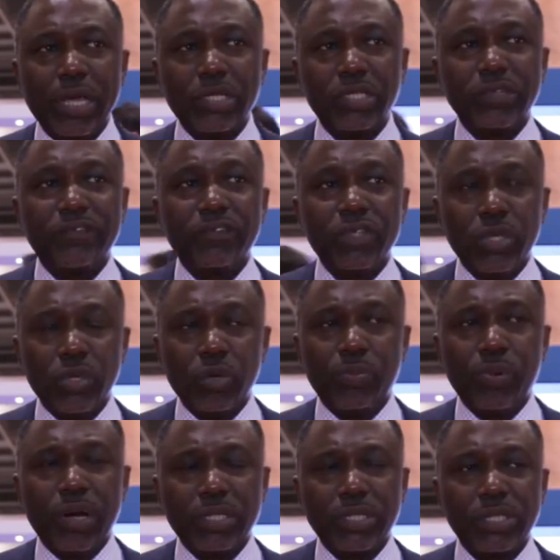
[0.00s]
range of new
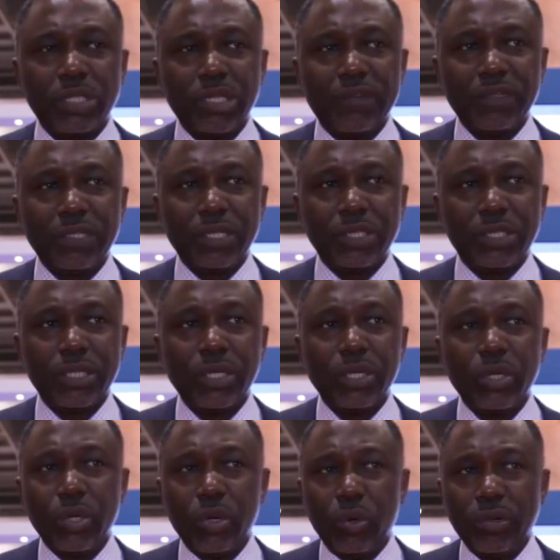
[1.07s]
products and services
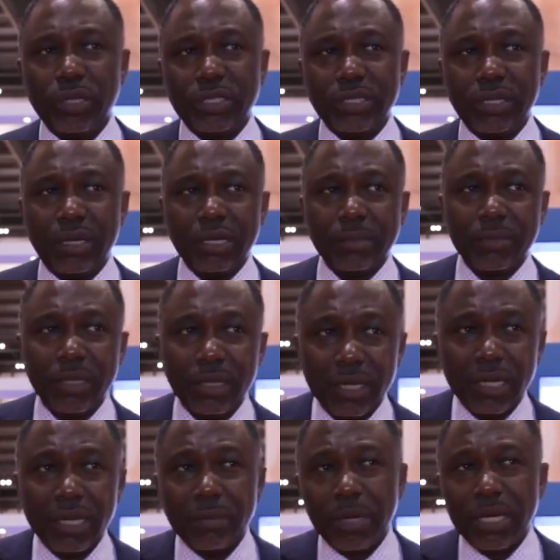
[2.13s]
all the time.
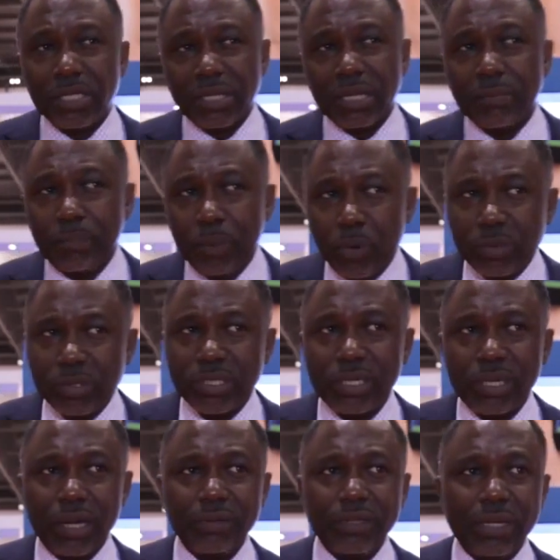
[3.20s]
But it's important
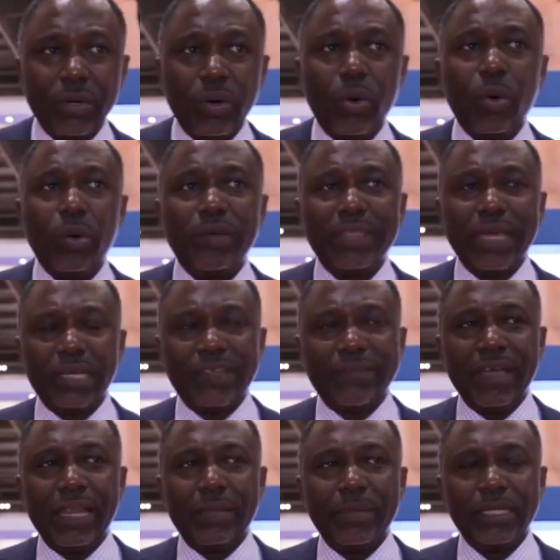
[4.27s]
to note that all of that
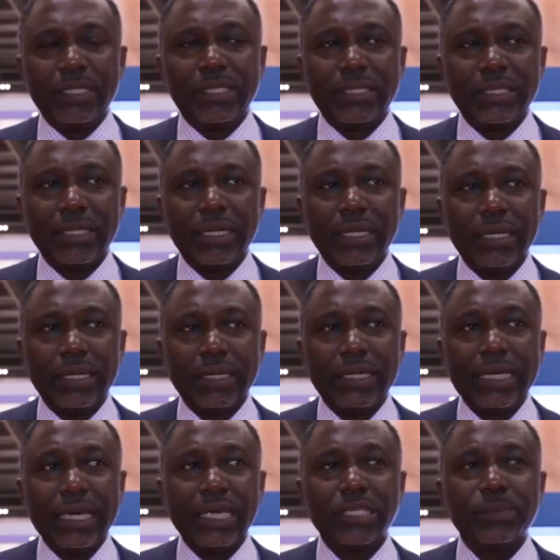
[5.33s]
development uh,
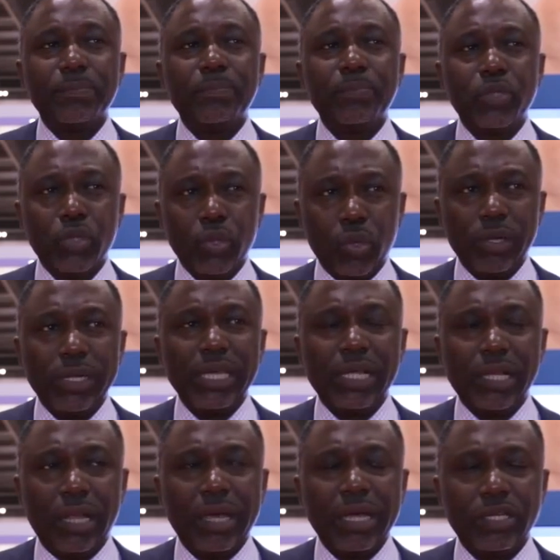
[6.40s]
is purely
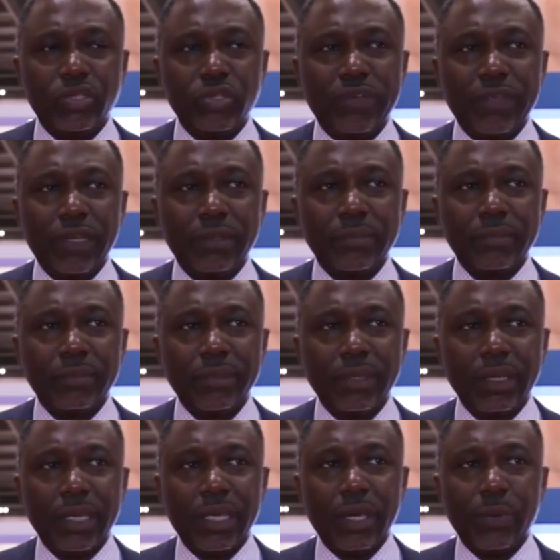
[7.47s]
client driven.
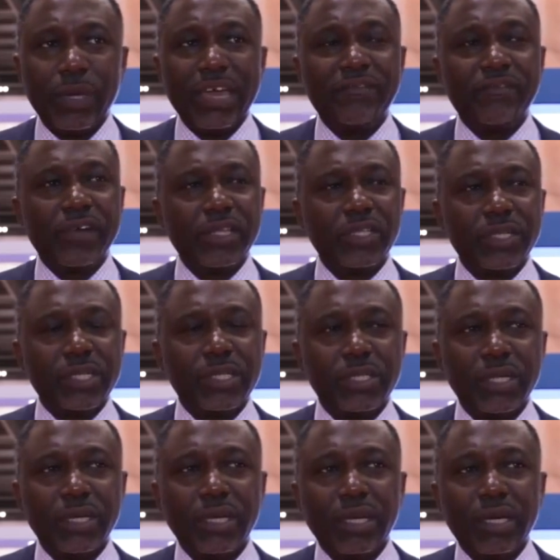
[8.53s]
Uh, we have, for
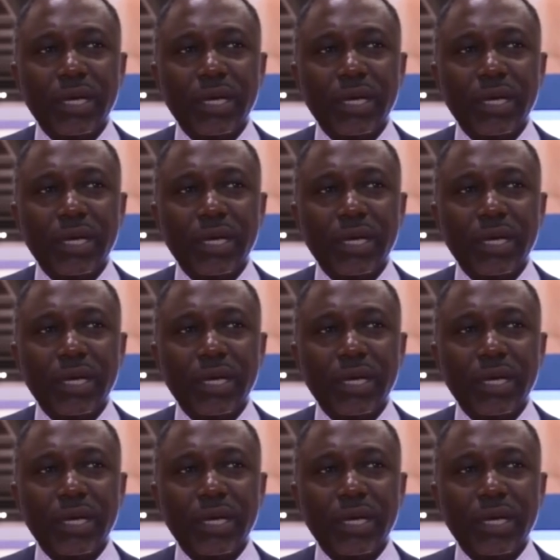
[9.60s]
instance,